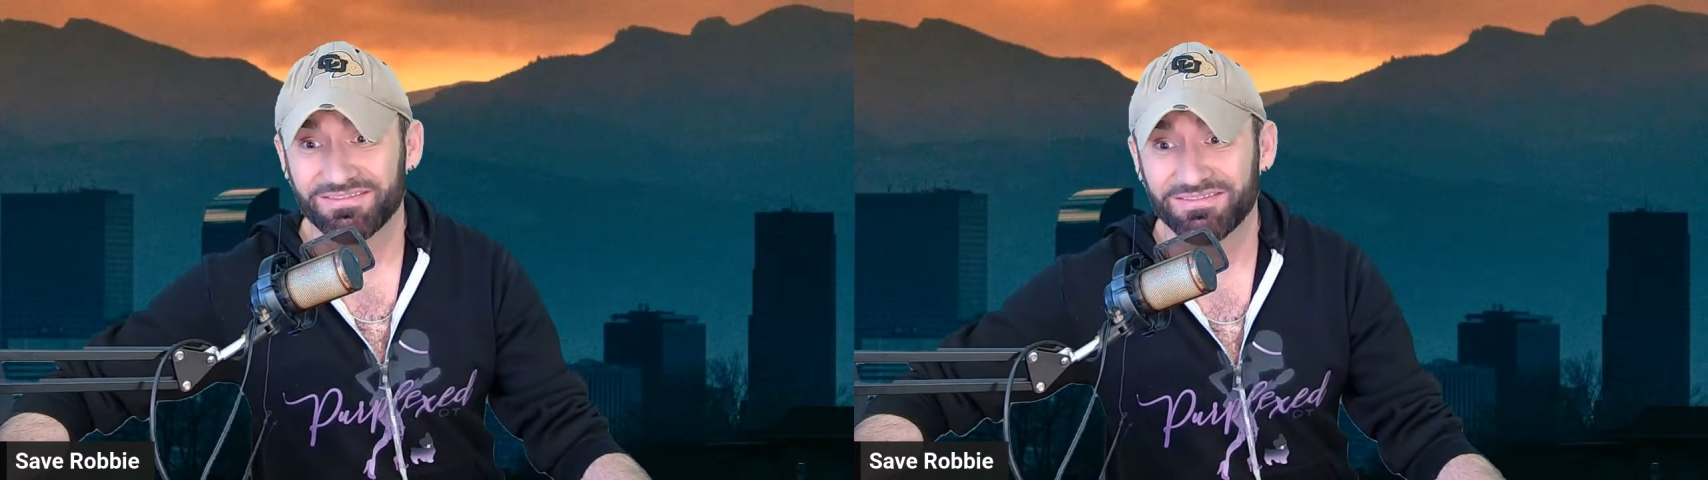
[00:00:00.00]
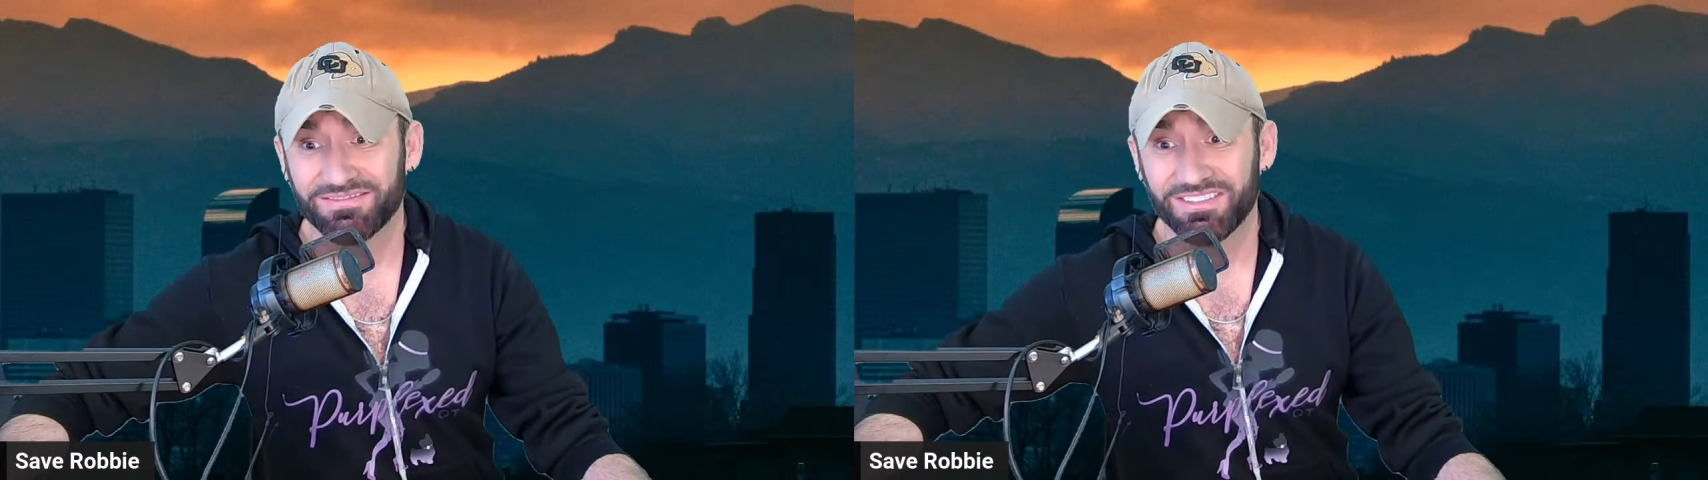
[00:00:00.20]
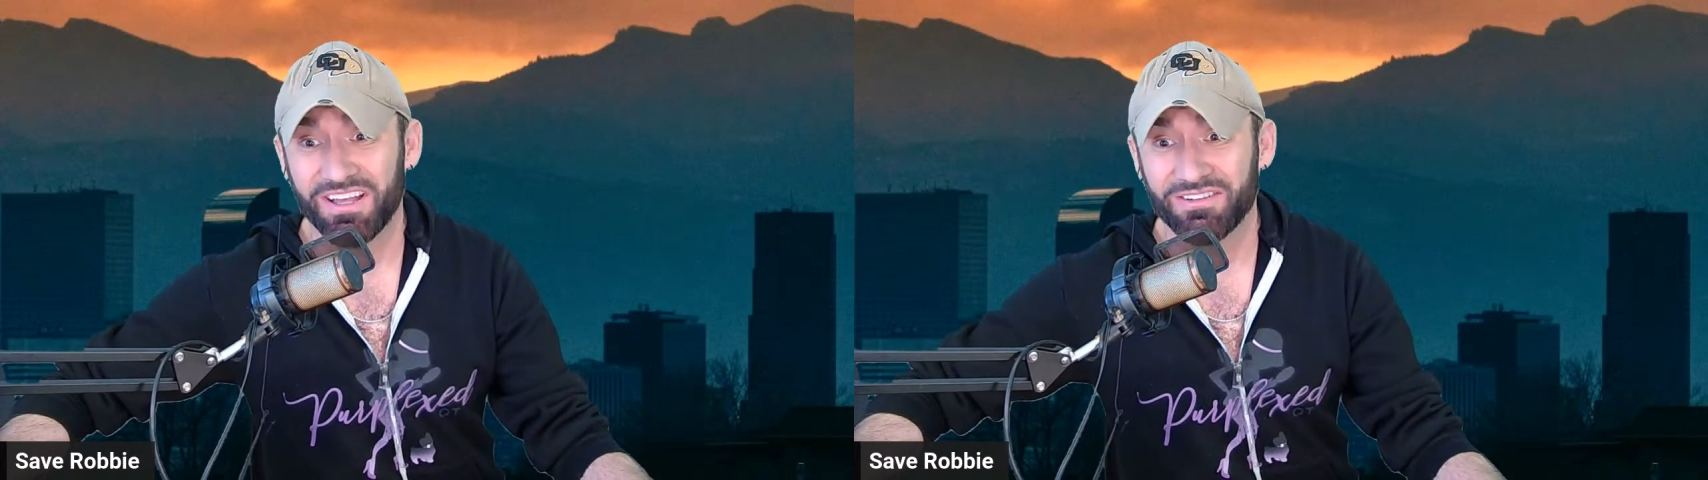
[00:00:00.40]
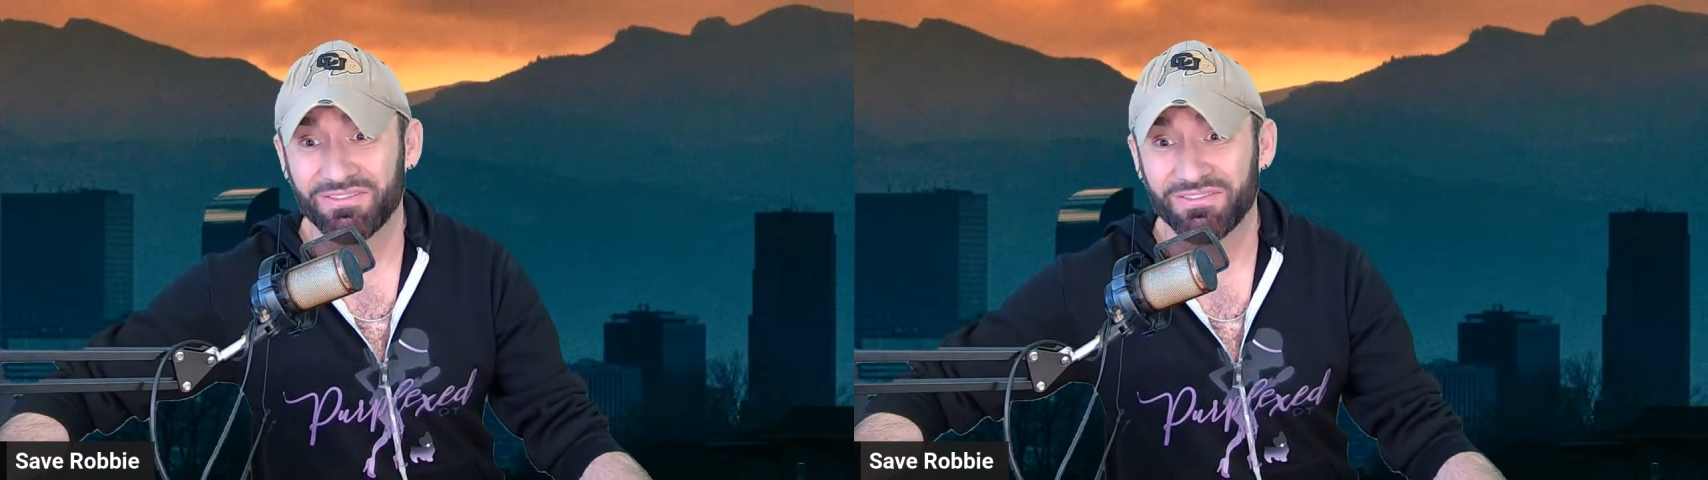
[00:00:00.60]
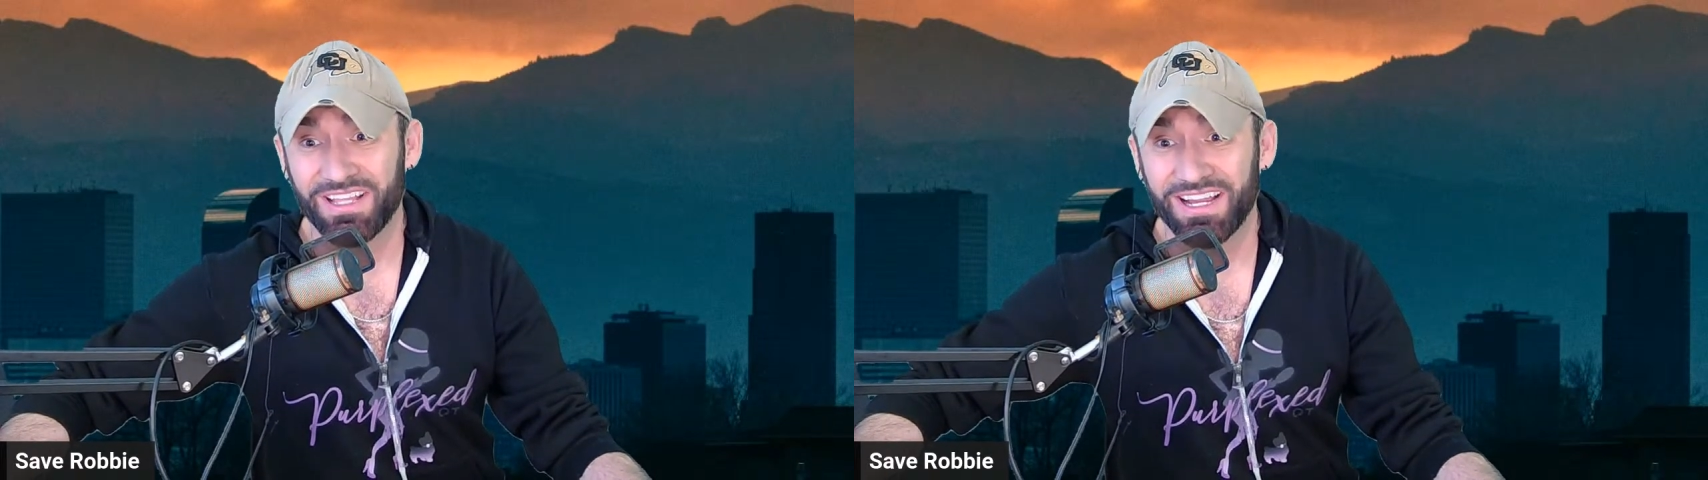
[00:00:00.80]
Good luck
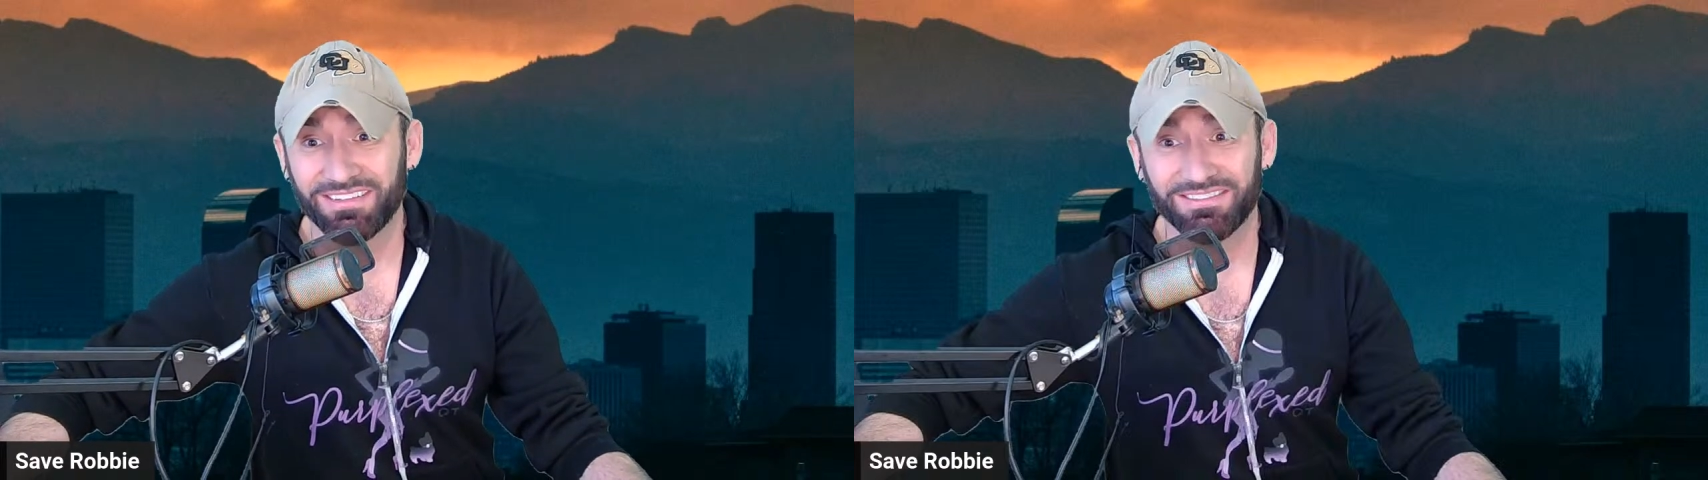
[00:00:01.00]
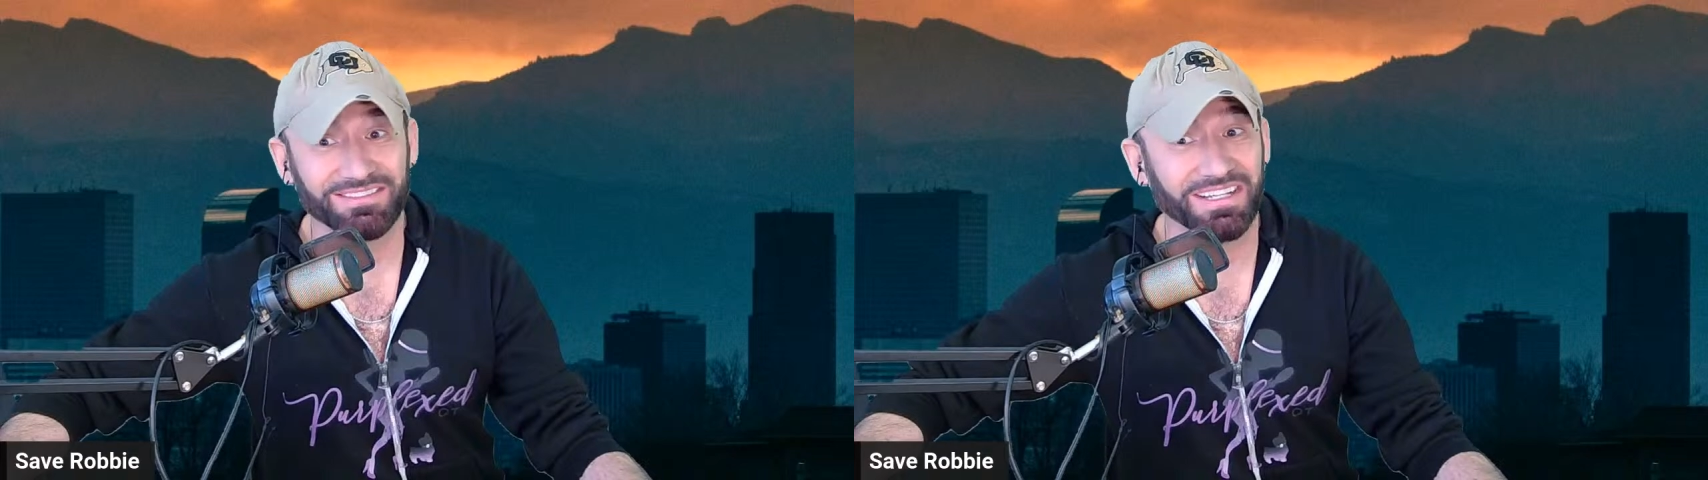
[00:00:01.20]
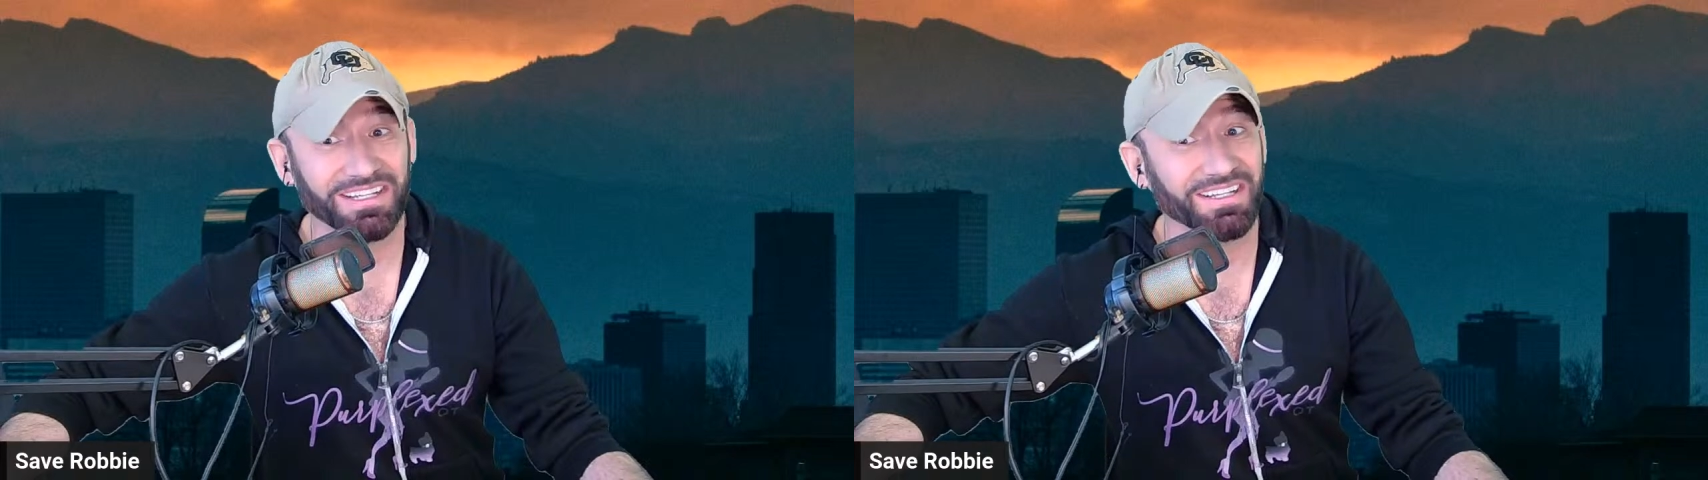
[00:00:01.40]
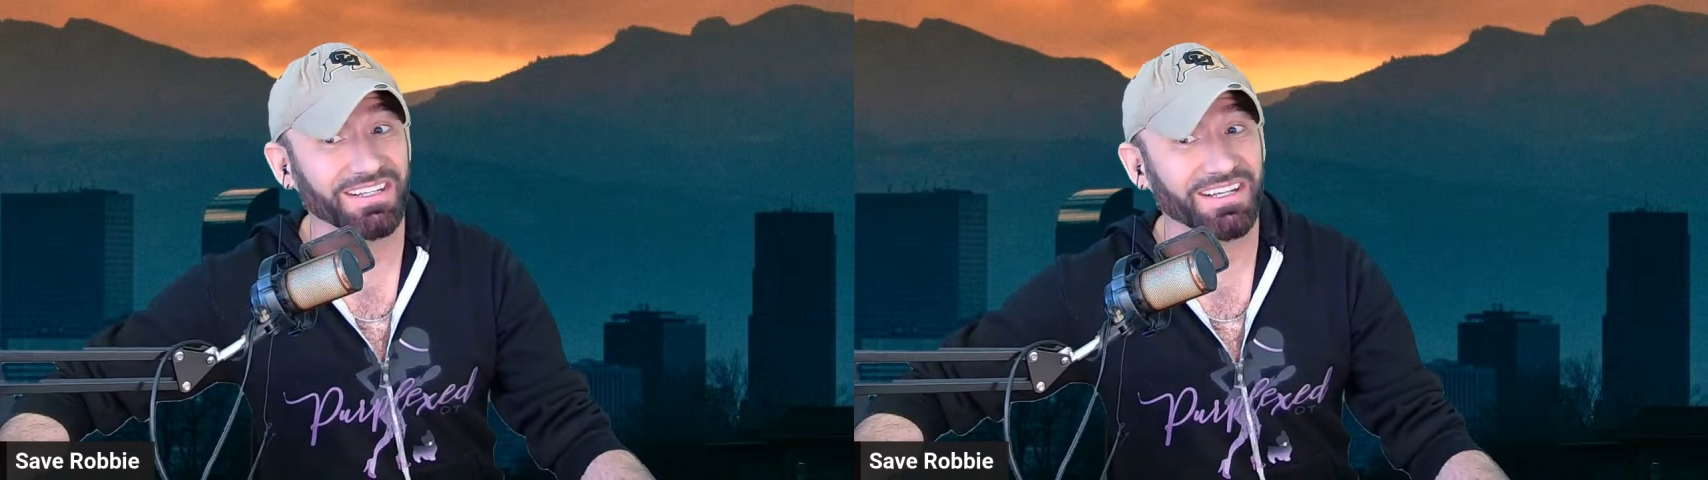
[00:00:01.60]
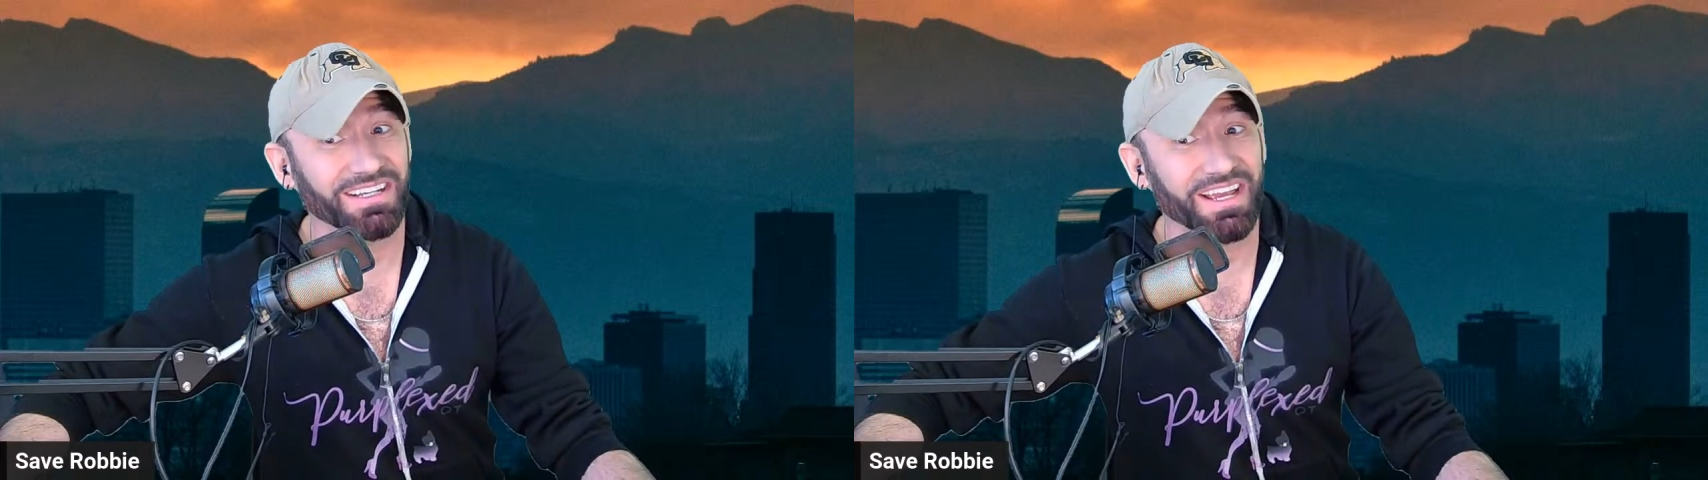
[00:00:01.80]
with that.
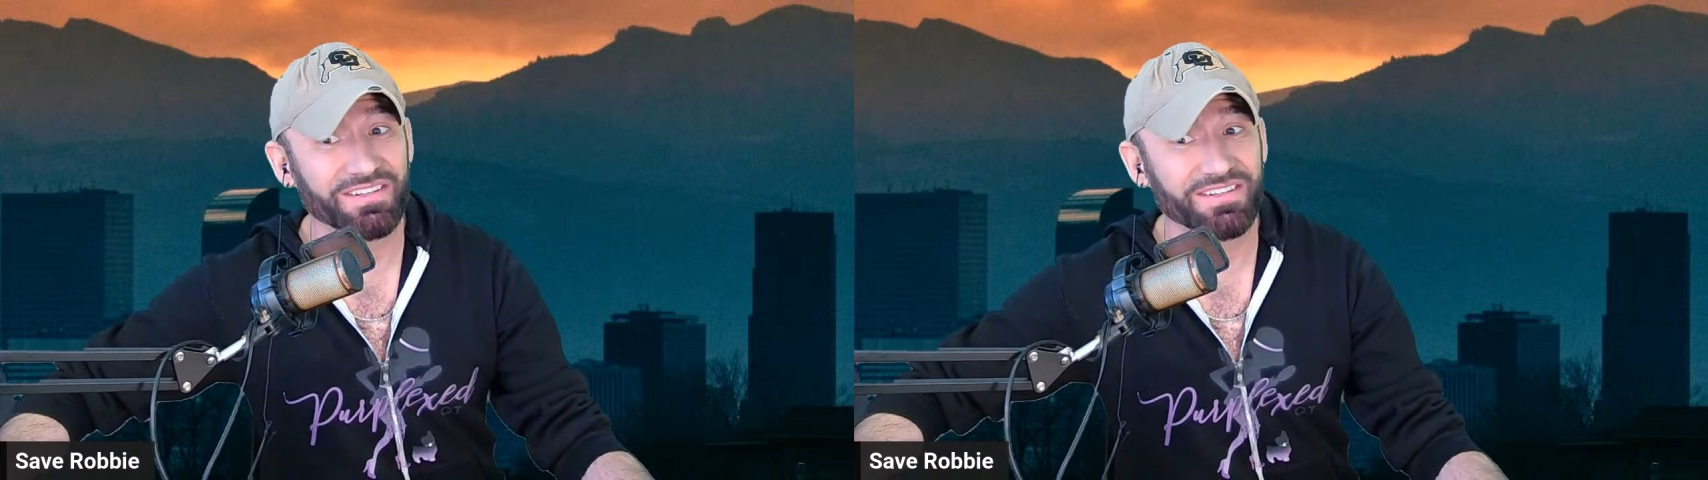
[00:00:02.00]
Every